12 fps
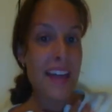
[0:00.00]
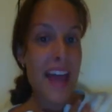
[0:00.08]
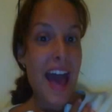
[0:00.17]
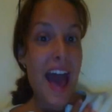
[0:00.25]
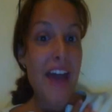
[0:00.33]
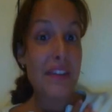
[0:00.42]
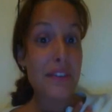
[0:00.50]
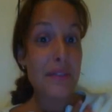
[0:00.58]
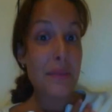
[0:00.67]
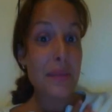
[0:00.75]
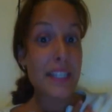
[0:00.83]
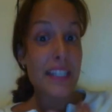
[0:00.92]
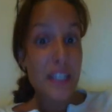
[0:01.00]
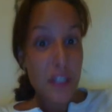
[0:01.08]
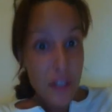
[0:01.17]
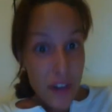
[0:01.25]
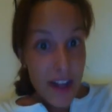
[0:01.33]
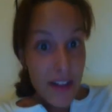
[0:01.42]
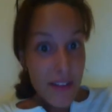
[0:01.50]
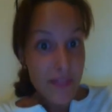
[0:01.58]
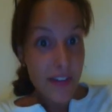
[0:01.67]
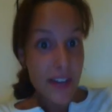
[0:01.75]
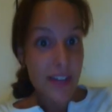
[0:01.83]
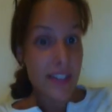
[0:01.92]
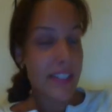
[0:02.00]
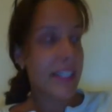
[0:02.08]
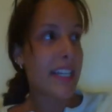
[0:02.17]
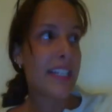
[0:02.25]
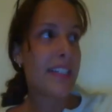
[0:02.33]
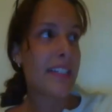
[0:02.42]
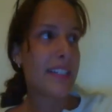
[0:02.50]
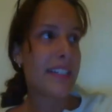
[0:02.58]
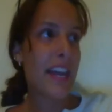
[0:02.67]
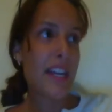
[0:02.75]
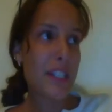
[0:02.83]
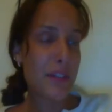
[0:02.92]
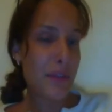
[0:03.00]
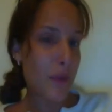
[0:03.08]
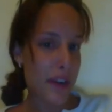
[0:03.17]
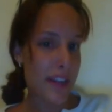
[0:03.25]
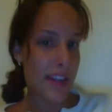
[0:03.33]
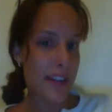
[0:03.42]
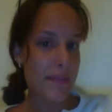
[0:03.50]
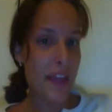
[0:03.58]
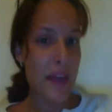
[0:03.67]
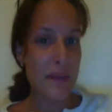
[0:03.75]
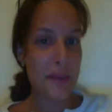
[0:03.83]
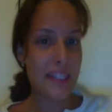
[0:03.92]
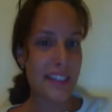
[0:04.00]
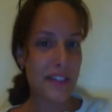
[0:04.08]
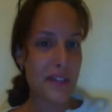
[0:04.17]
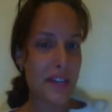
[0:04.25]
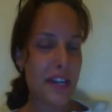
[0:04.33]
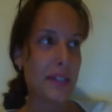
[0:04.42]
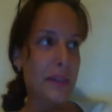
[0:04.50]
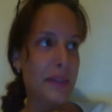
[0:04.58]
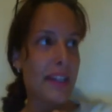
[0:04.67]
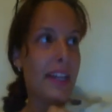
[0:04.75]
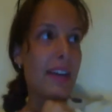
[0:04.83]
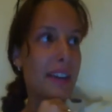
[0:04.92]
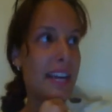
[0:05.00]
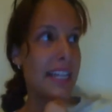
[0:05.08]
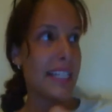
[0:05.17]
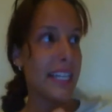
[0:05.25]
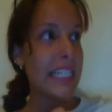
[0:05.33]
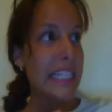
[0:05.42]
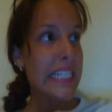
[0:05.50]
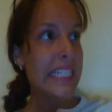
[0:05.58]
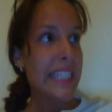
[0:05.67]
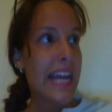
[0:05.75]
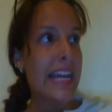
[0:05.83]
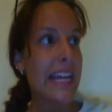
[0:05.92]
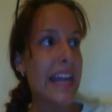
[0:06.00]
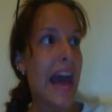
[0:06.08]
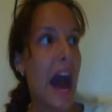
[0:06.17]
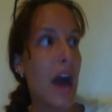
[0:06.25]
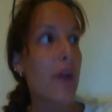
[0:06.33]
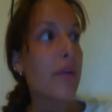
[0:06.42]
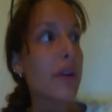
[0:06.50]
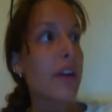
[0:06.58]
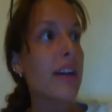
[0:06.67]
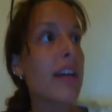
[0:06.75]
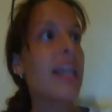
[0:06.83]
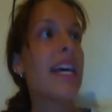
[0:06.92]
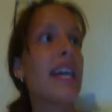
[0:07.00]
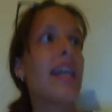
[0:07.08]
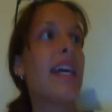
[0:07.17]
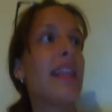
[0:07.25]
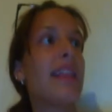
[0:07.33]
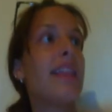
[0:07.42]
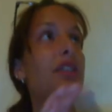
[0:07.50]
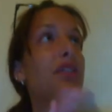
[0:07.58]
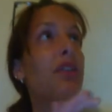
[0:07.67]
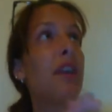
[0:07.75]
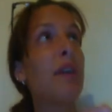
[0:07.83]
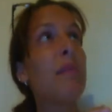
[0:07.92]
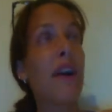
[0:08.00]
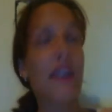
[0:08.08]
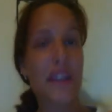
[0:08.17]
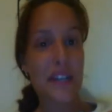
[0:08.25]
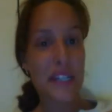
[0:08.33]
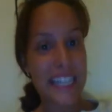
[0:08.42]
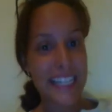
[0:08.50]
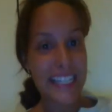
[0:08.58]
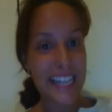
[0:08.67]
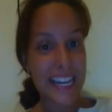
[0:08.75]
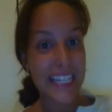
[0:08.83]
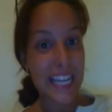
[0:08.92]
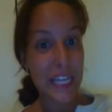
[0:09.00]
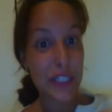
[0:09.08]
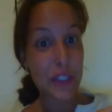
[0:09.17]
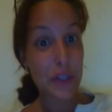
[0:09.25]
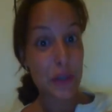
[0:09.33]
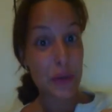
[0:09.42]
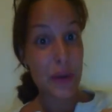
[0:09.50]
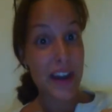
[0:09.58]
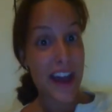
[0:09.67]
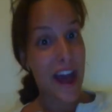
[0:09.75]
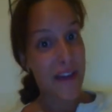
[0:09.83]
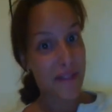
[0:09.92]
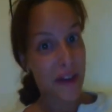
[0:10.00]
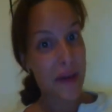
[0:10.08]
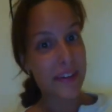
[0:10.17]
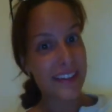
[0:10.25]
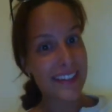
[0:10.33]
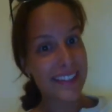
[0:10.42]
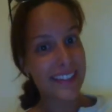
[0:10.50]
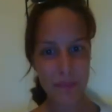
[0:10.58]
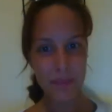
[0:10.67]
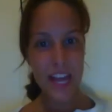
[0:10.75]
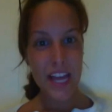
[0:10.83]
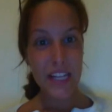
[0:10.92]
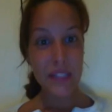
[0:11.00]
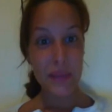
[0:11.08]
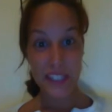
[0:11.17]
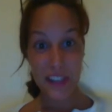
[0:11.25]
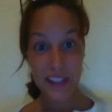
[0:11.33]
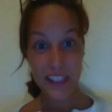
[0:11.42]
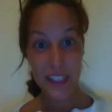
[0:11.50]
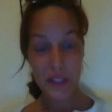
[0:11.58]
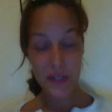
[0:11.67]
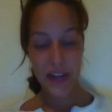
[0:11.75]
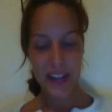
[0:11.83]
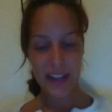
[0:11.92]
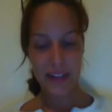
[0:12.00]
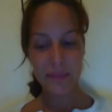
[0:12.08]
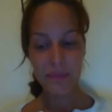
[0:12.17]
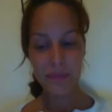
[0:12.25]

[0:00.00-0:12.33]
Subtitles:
And we see the trail first. It's 6:40 and we see the trail. So we're like, okay, sun's going to set in an hour. This trail marker says that it takes 2.5 hours. So we start this trail